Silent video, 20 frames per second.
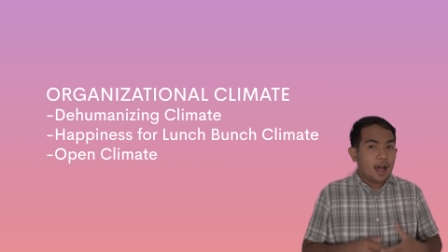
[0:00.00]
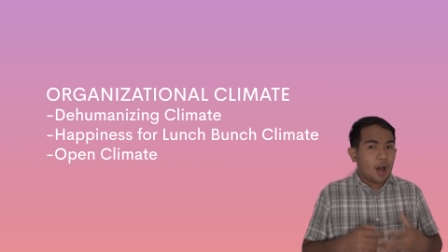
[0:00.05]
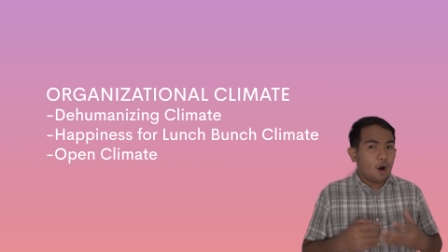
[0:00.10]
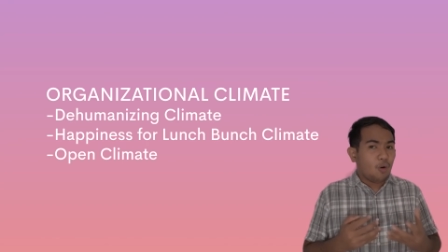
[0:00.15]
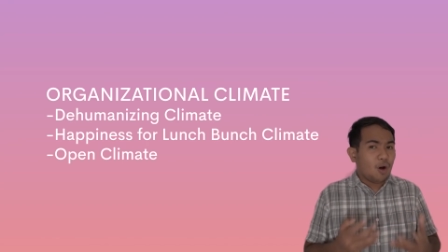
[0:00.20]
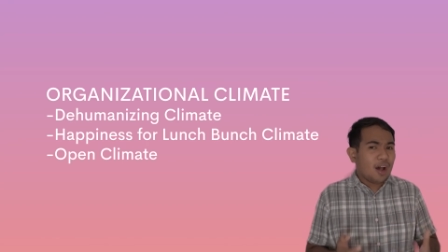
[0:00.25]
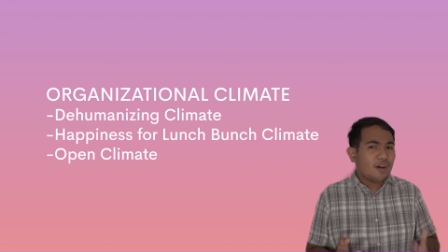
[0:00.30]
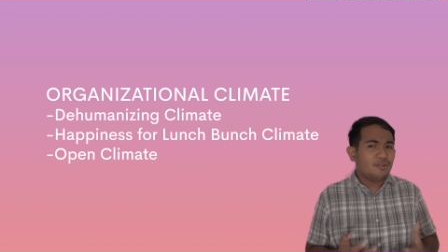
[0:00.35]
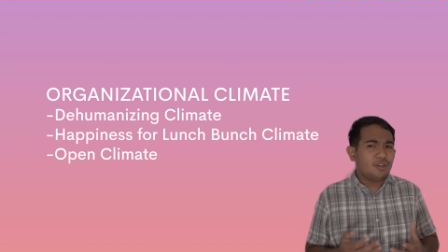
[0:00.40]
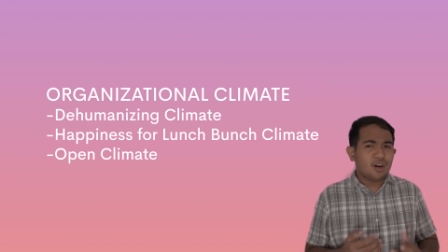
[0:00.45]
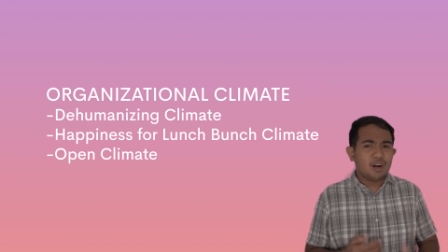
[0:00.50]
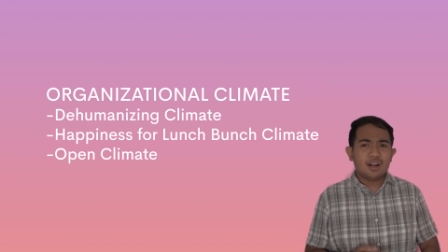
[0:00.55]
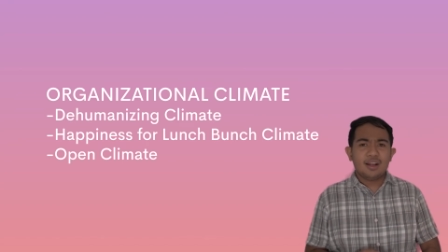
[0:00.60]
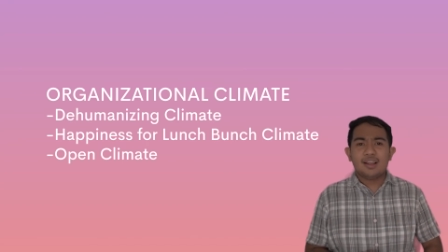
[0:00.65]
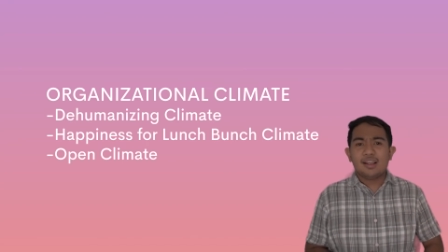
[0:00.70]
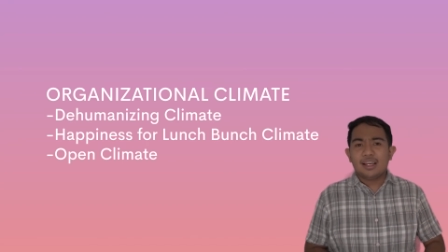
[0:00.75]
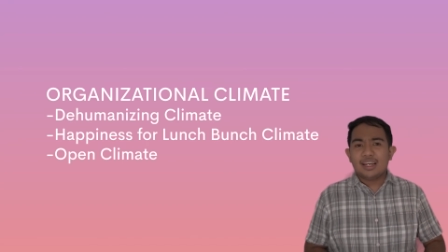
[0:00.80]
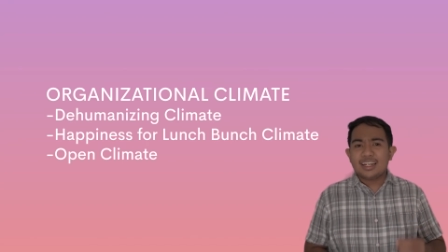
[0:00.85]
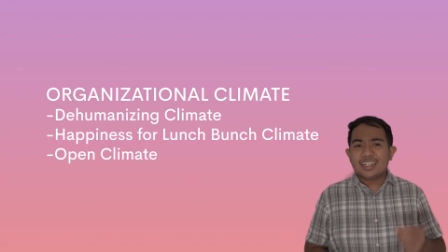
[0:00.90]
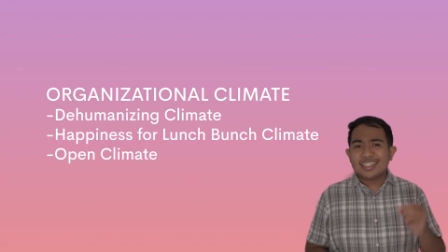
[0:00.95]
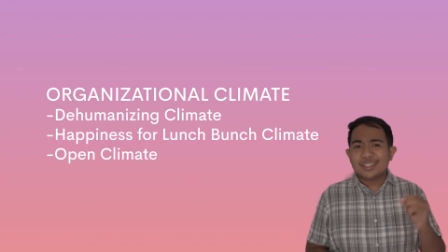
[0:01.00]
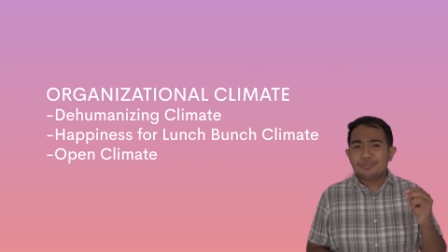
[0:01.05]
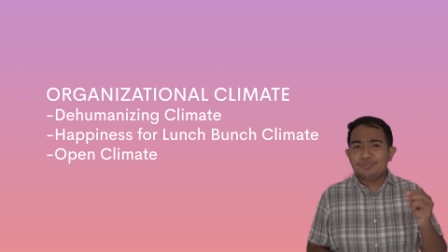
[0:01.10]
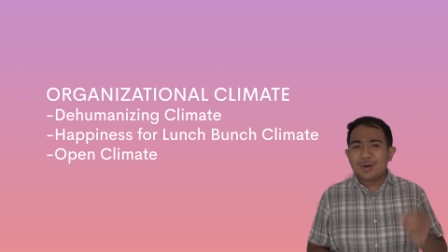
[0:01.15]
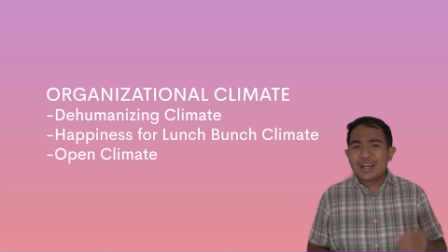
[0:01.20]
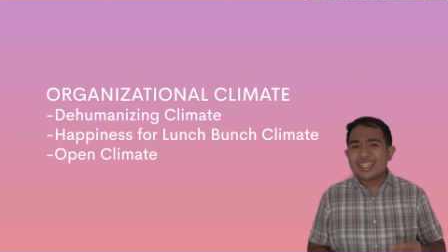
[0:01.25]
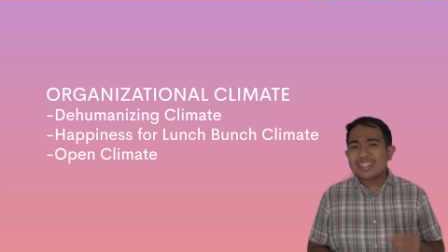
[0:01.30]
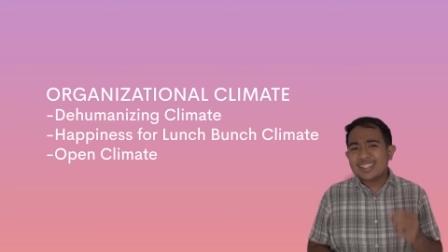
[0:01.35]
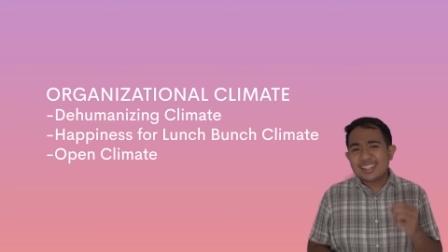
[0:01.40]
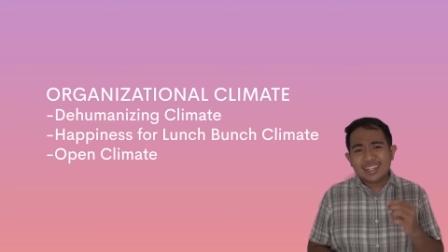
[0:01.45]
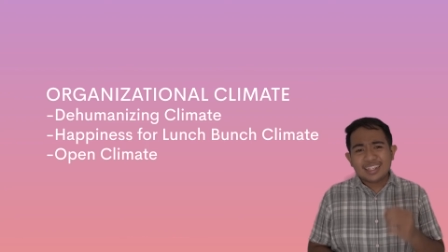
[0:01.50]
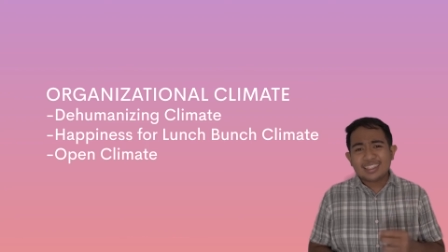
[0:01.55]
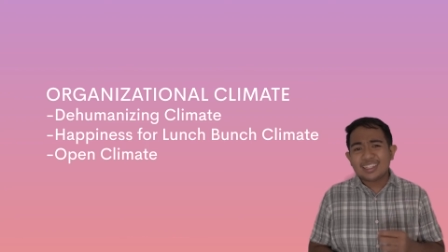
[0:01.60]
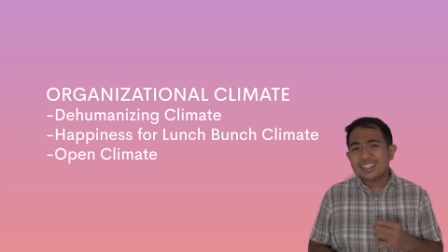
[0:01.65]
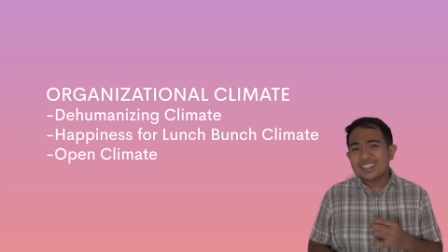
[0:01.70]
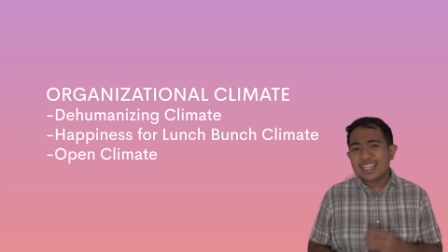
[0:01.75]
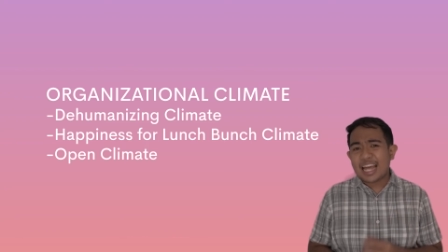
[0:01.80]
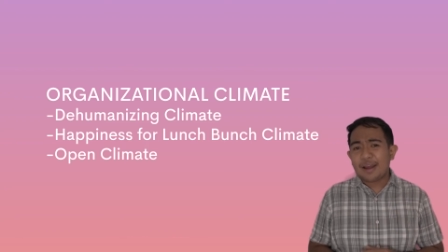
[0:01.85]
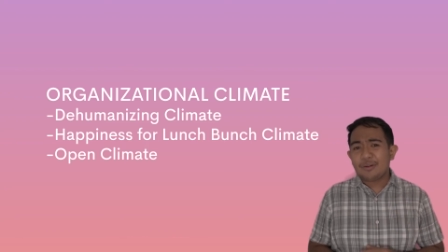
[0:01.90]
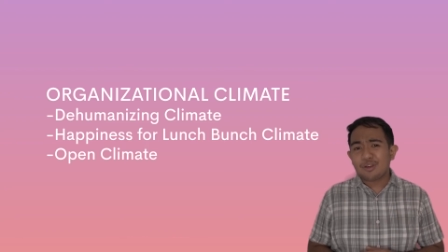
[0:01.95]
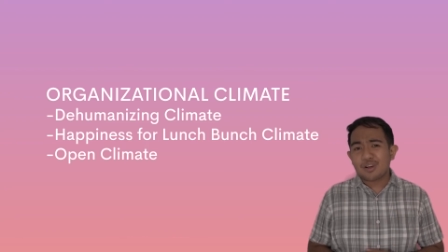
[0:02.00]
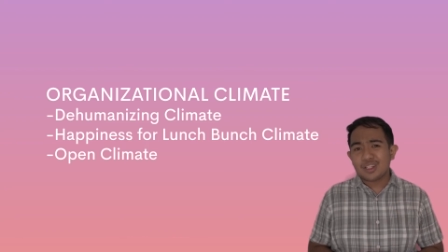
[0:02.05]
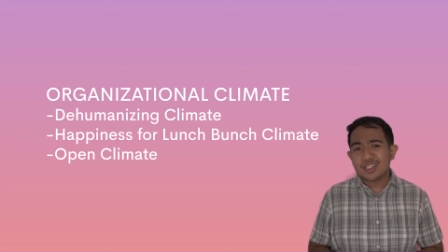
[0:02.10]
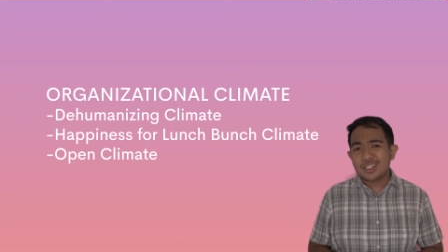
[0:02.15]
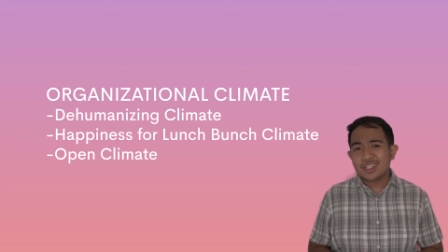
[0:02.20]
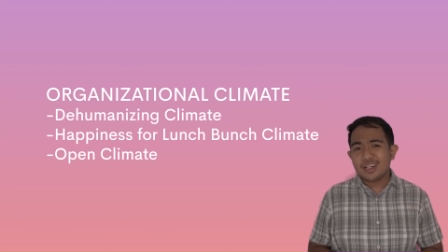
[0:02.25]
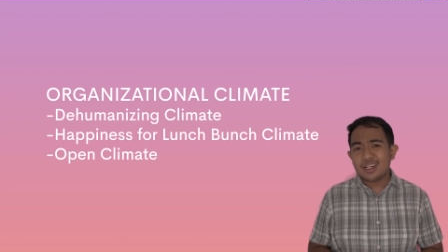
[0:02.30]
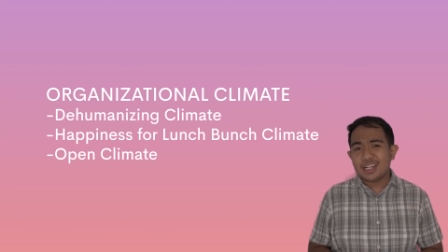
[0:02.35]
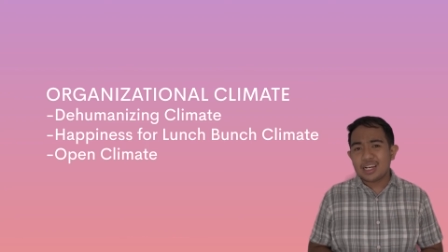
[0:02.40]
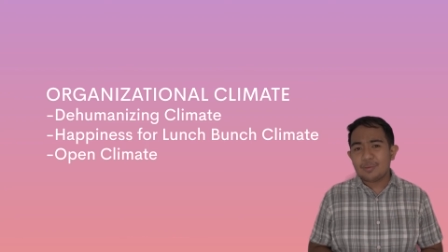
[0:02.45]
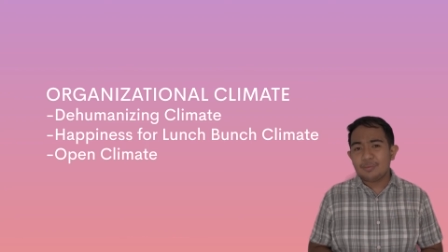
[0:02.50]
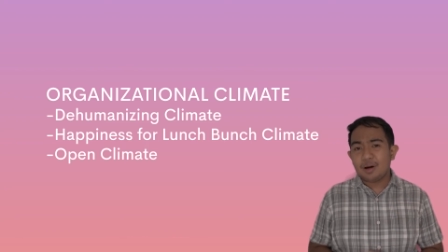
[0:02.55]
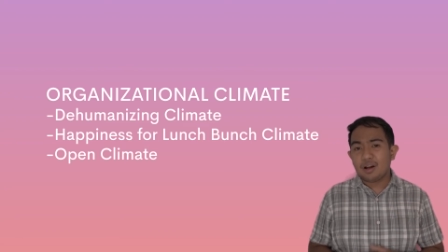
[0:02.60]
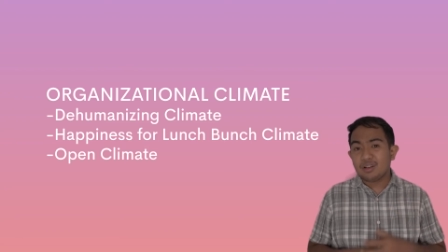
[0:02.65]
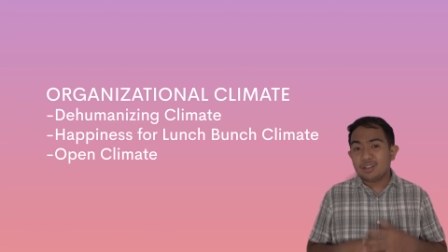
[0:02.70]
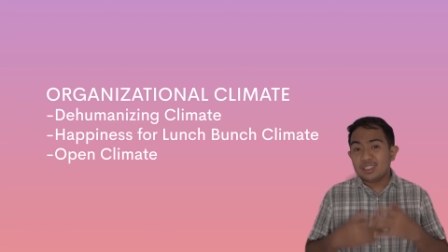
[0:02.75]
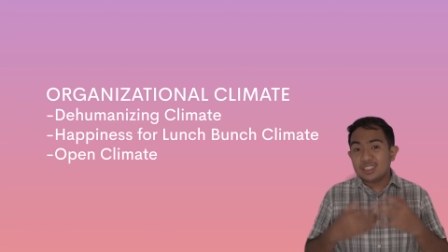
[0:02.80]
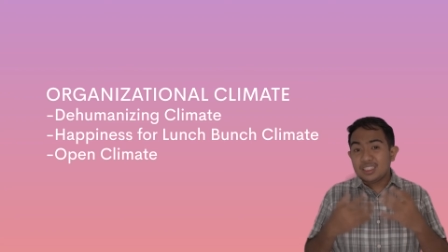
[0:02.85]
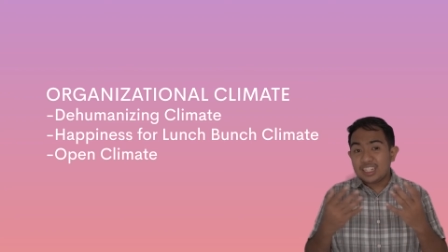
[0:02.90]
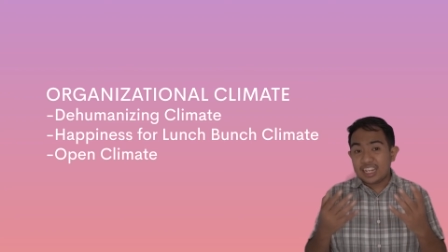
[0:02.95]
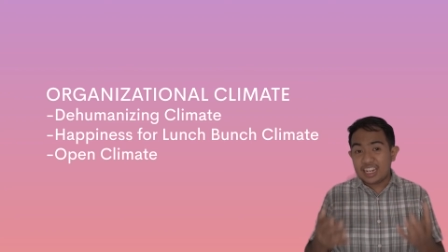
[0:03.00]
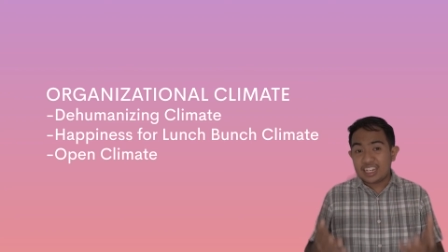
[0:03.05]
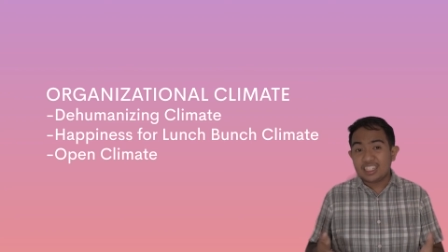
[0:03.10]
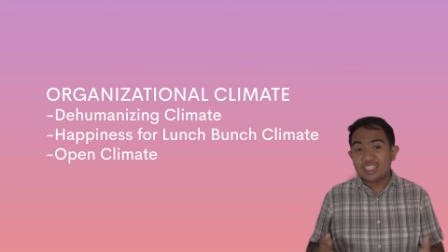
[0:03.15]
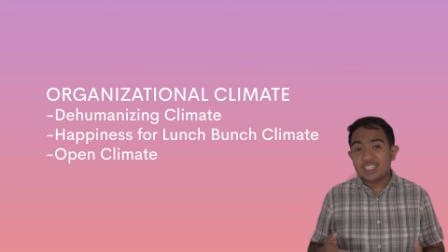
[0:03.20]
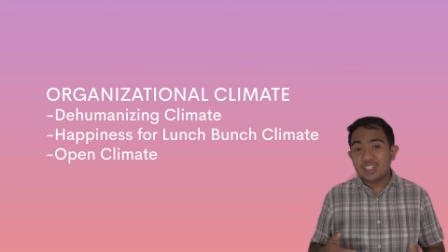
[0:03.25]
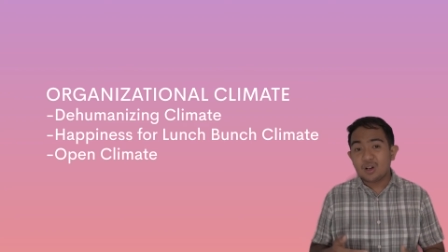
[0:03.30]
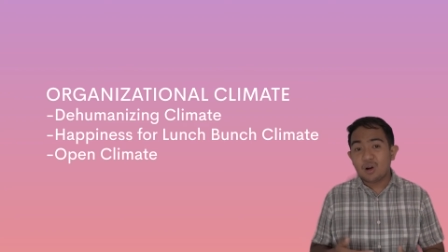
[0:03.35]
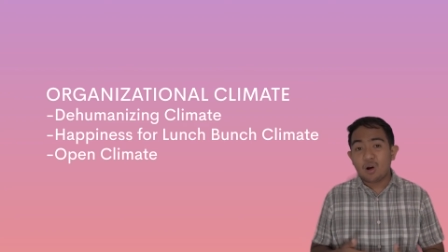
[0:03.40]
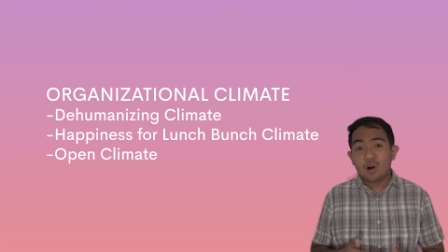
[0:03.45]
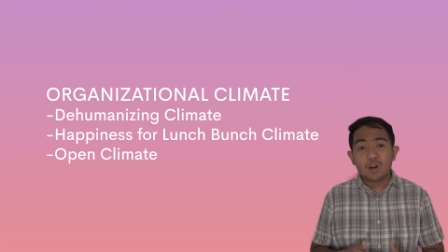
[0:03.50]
However, it spends little time concerning about change